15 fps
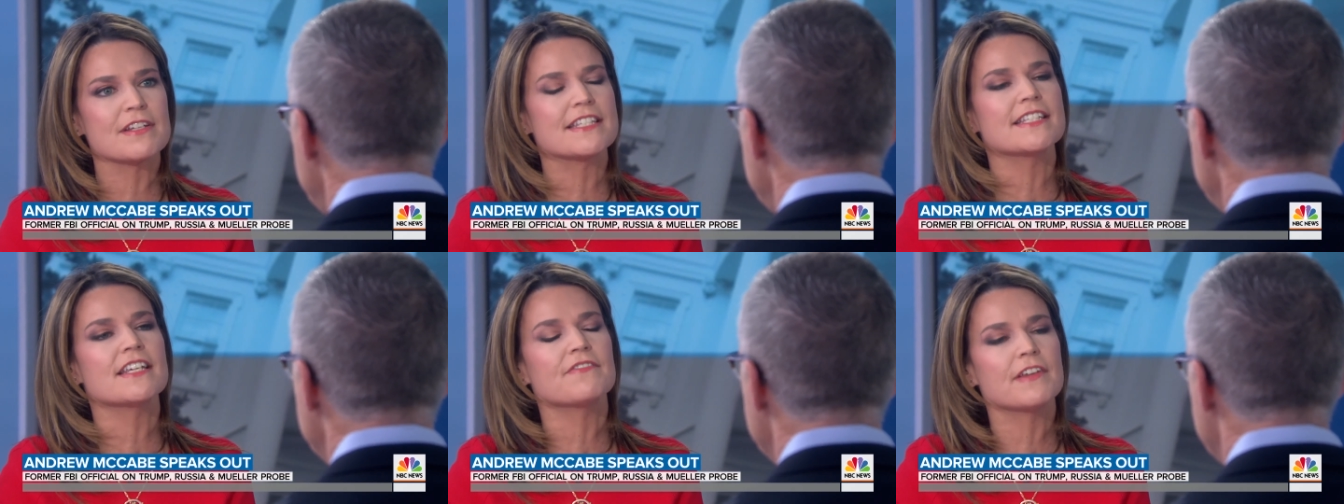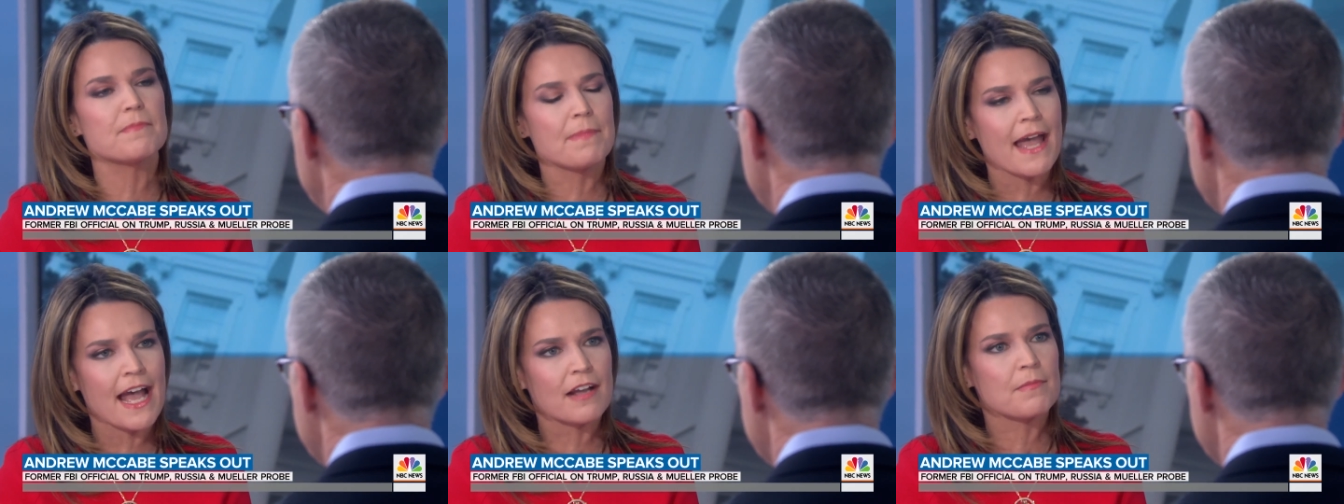
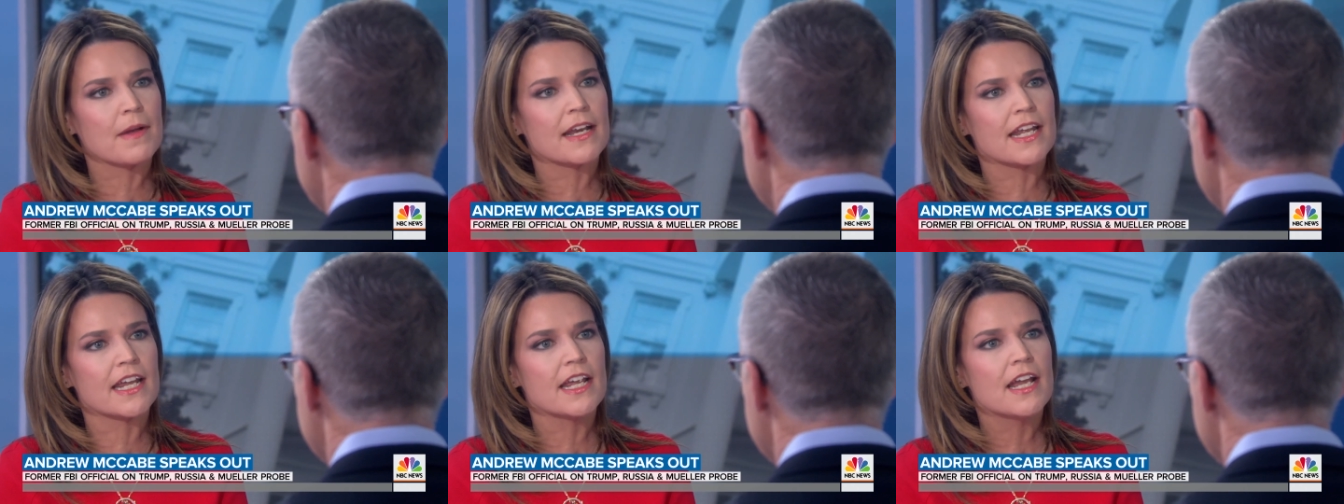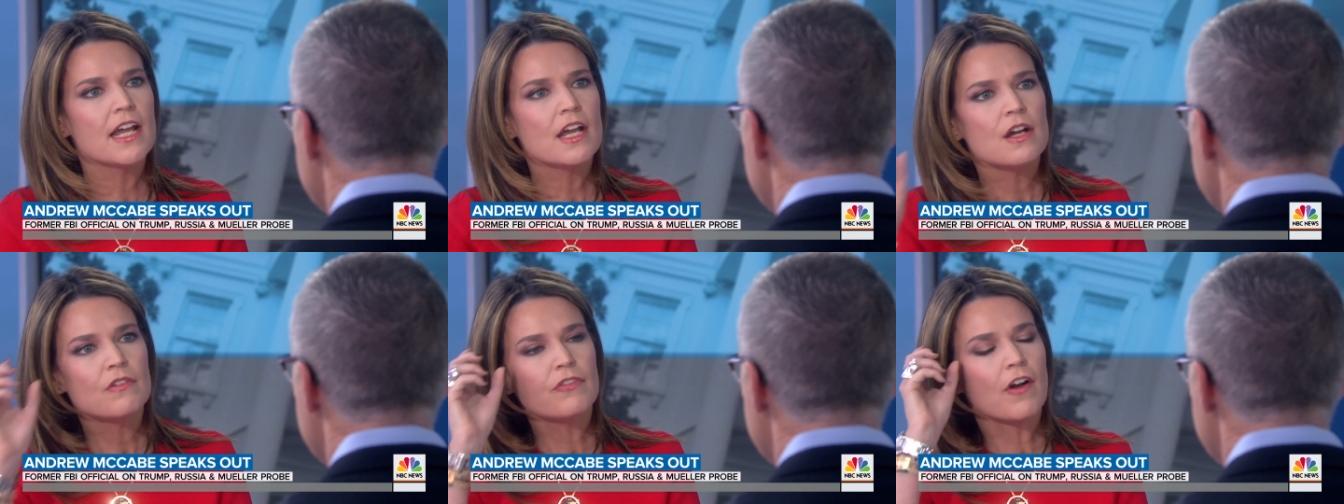receiving PAC money
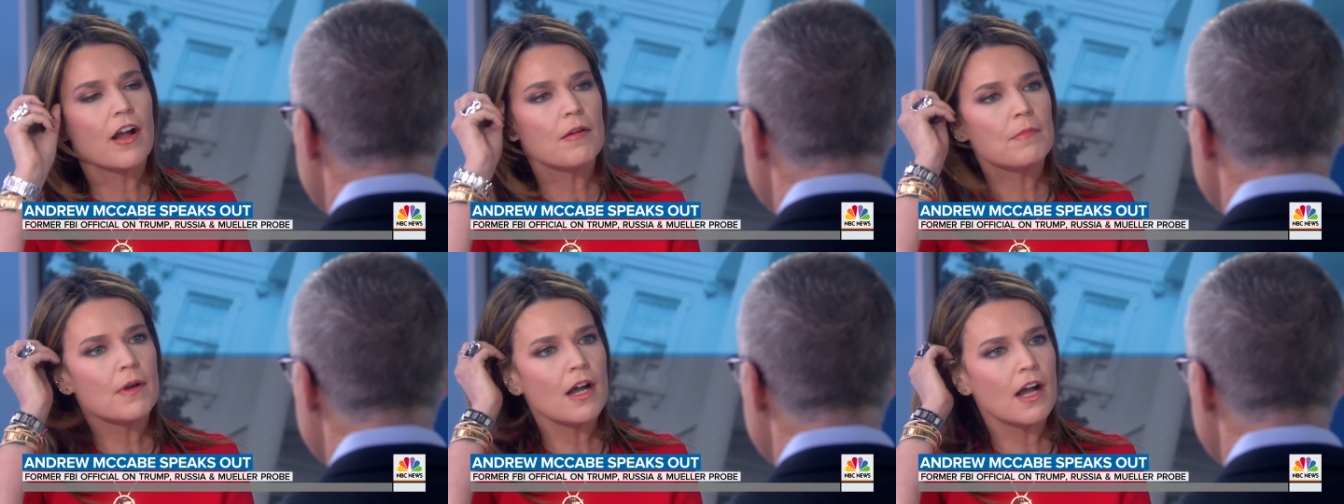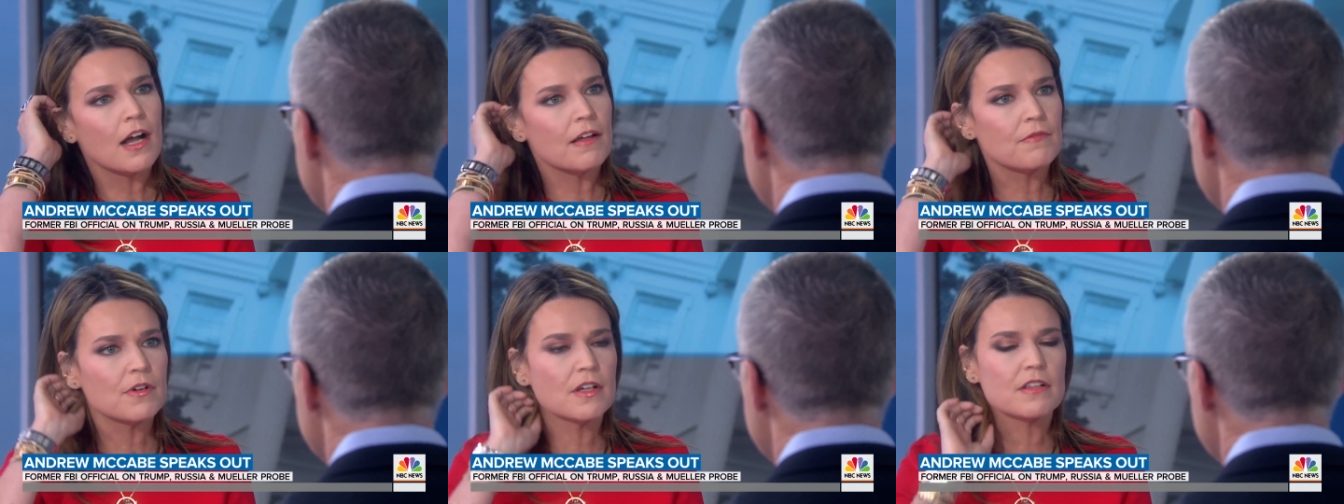from,
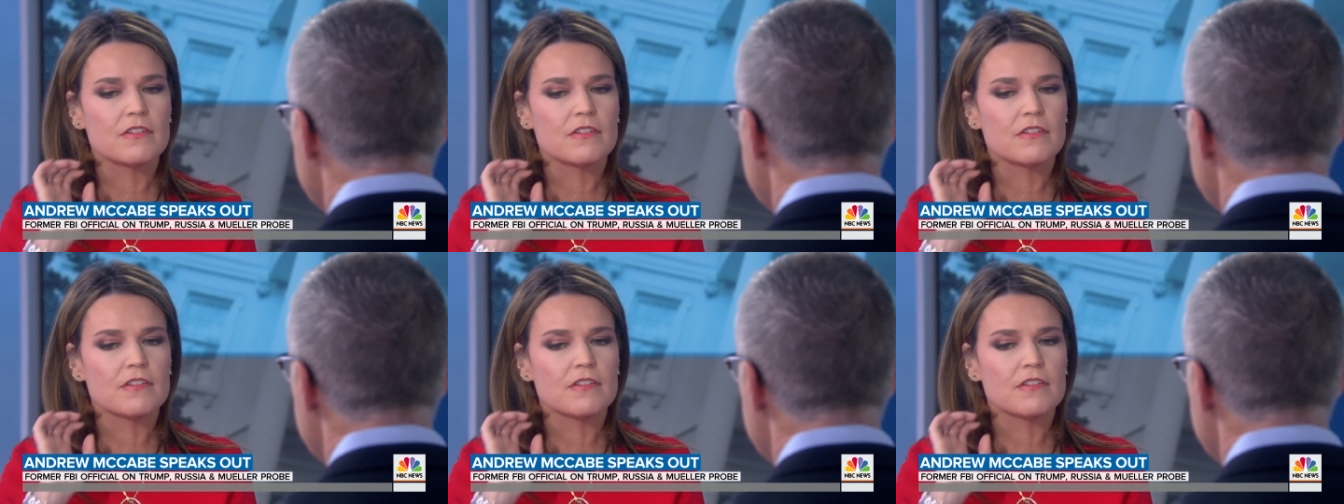uh,